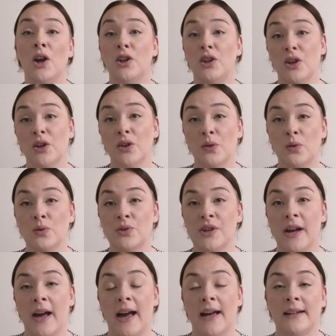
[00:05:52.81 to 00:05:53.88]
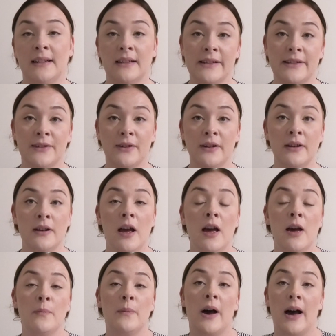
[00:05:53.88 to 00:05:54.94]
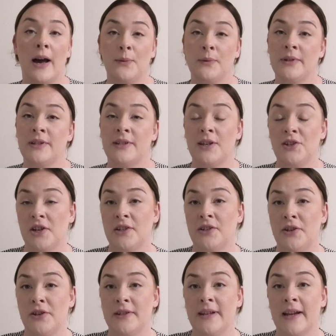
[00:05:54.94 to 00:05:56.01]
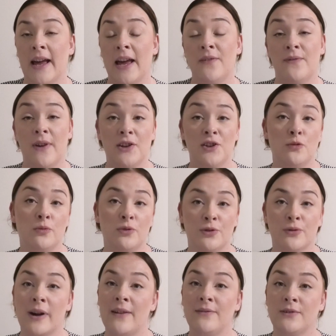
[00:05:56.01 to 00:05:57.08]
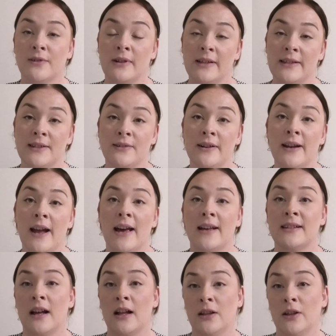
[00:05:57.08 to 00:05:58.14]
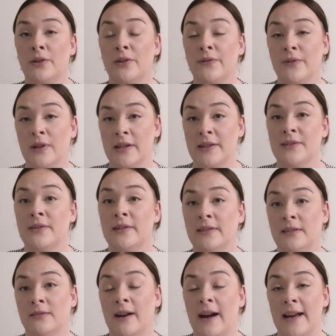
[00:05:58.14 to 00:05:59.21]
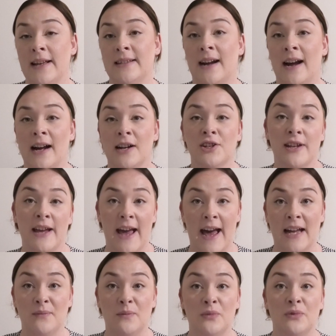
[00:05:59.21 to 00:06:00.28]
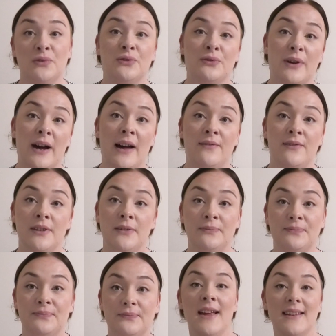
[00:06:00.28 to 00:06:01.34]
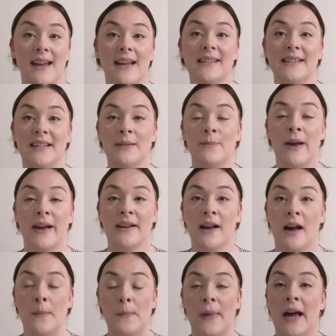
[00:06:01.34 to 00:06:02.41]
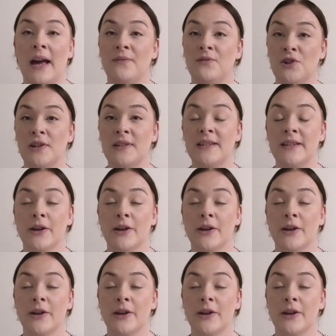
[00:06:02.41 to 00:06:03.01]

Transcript: You can also add glycerin, but I would suggest using a vegetable-derived glycerin, as a lot of glycerin grades are actually animal-derived. Next is my gum. I have chosen